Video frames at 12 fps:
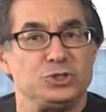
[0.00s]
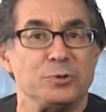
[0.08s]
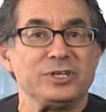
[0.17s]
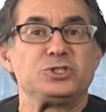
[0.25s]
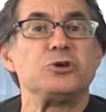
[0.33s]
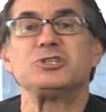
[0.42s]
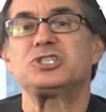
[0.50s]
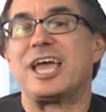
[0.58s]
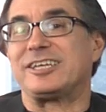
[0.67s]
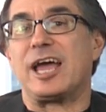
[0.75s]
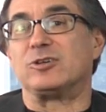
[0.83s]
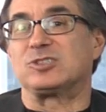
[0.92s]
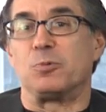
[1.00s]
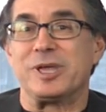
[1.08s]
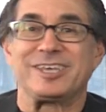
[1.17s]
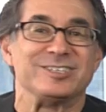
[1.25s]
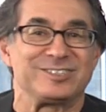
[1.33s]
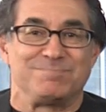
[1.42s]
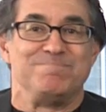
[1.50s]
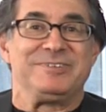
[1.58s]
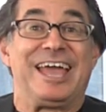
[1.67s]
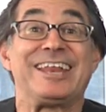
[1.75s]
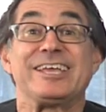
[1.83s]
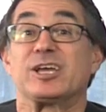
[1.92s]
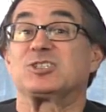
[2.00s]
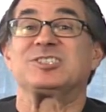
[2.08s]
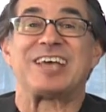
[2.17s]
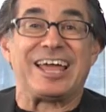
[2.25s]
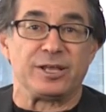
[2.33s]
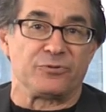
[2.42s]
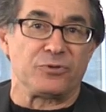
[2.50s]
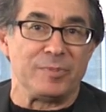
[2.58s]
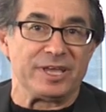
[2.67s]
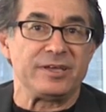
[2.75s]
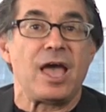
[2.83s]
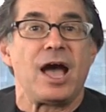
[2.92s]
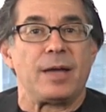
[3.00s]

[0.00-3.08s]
Doing two shakedowns a week is getting exciting for me.